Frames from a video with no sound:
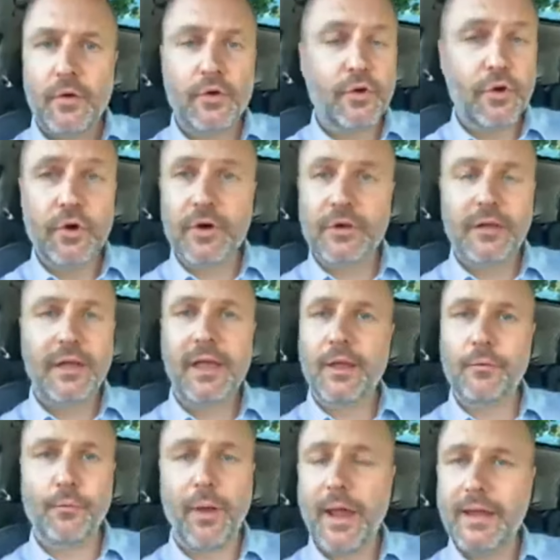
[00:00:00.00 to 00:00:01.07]
good
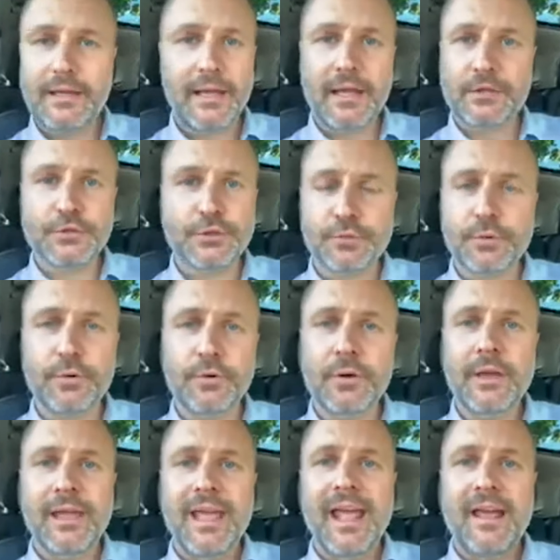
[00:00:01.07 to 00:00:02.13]
and right and true
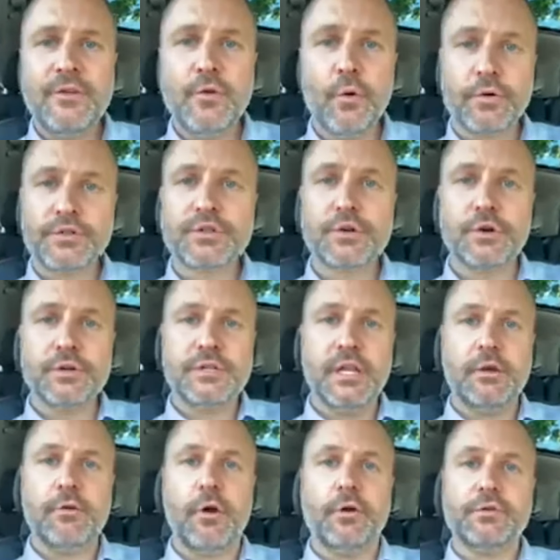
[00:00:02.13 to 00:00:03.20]
and your certainty
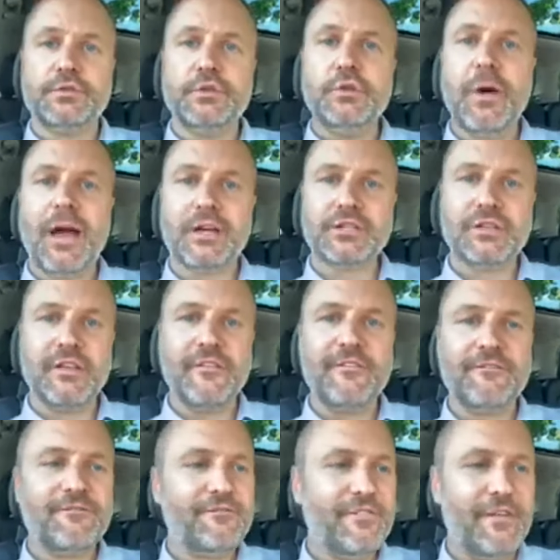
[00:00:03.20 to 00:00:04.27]
grows you actually
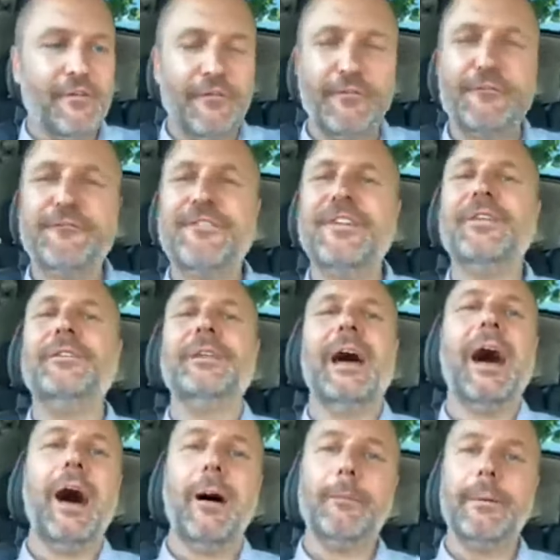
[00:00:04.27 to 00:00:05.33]
feel filled
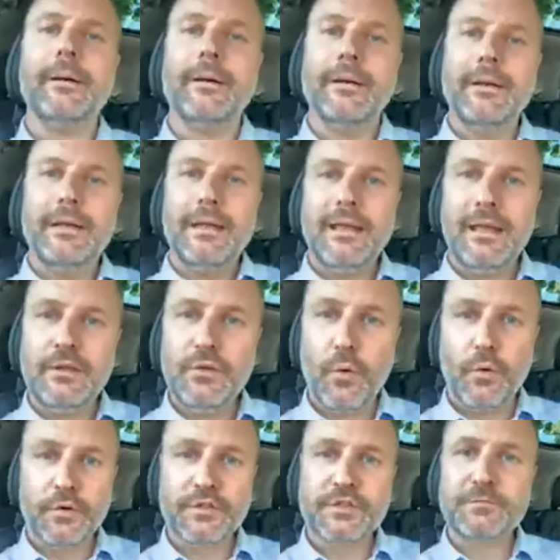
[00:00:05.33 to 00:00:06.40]
up in
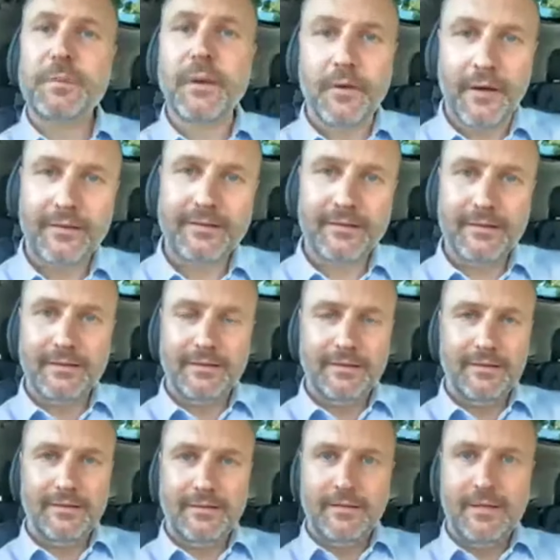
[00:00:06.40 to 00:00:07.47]
your spirit
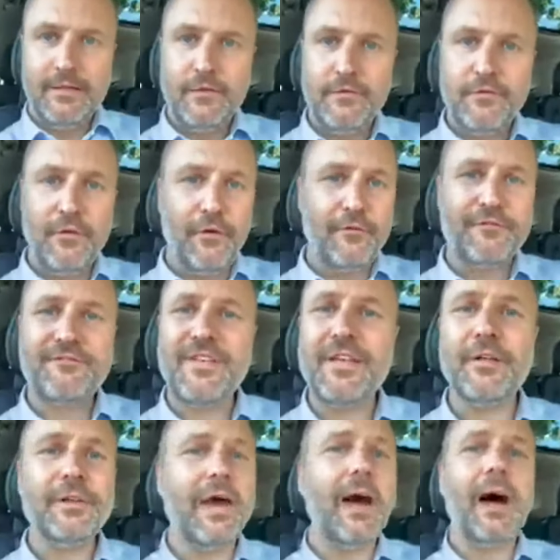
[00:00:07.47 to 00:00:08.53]
you feel
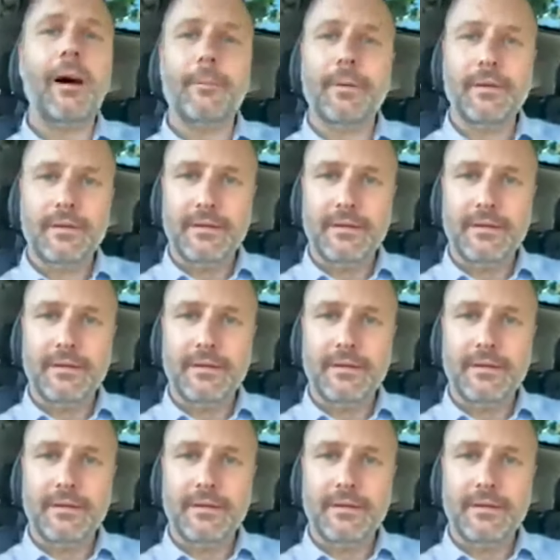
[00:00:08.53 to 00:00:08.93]
filled up